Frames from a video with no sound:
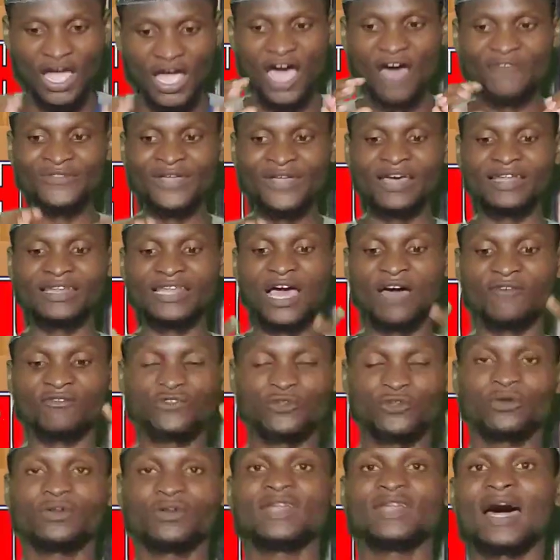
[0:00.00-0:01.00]
After they
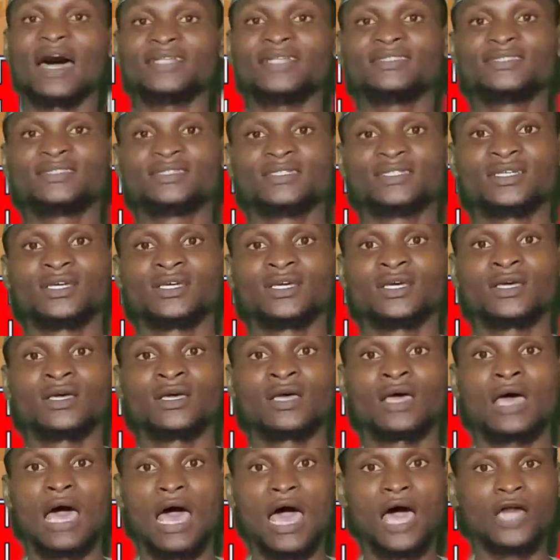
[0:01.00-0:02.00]
have done that,
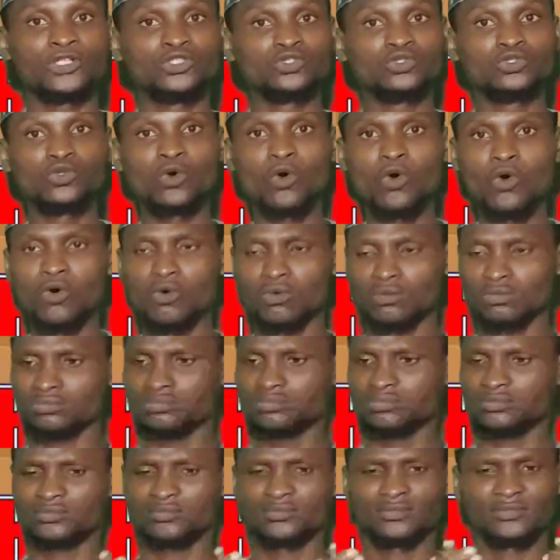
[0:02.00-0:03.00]
and
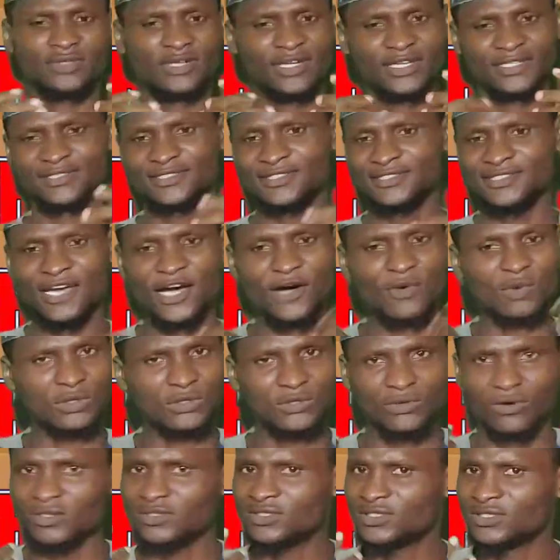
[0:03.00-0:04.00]
Nigeria will
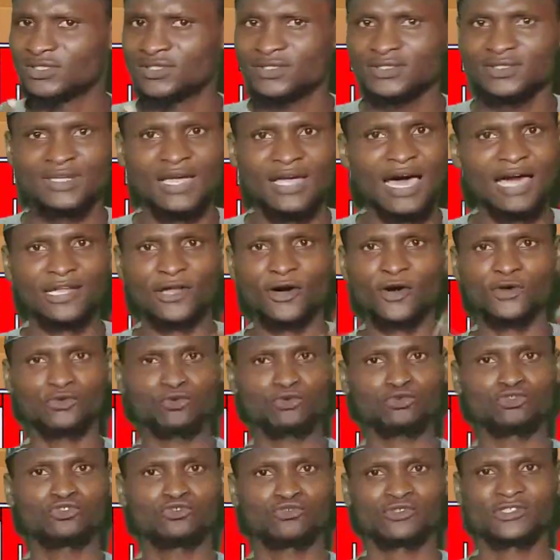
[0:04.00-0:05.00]
not allow
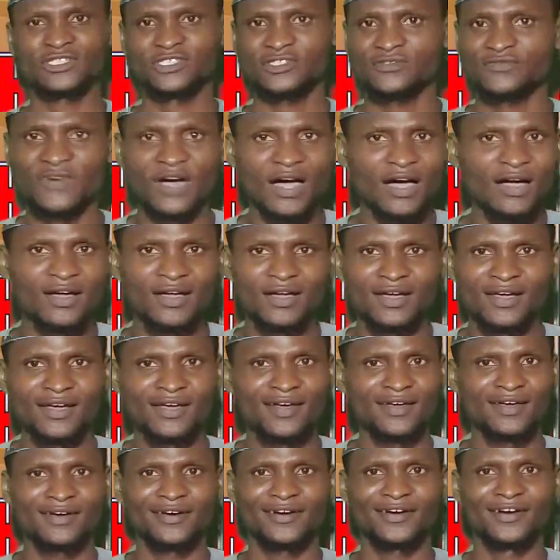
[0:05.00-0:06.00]
you to sever
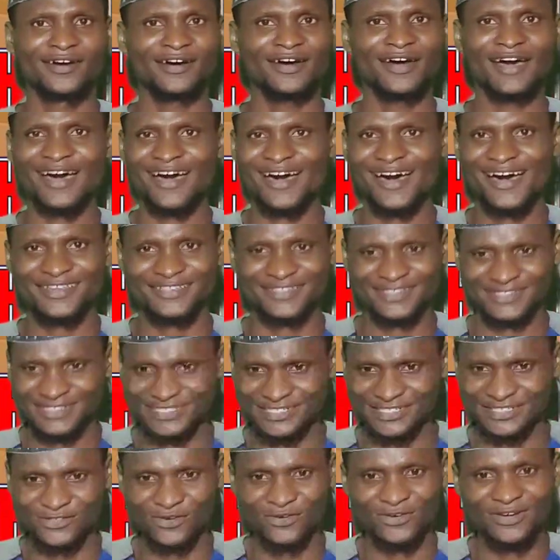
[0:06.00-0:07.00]
as a
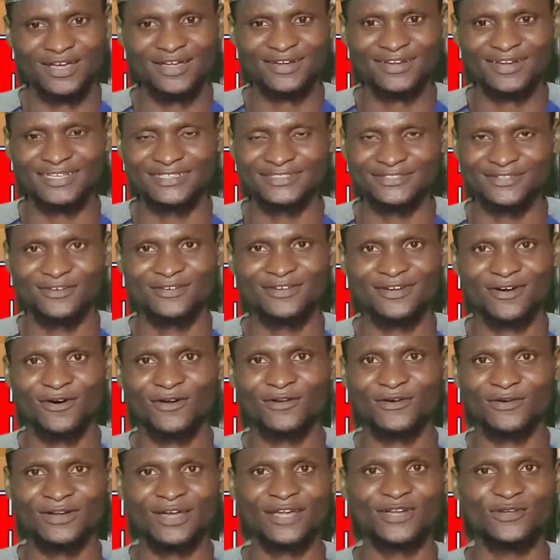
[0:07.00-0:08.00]
state under Nigeria,
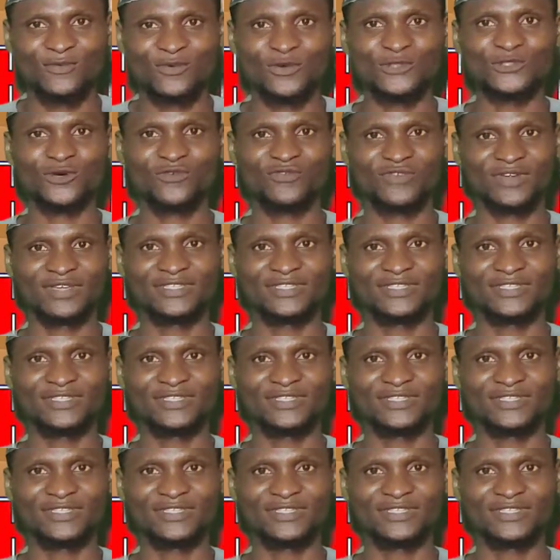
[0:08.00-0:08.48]
under the watch of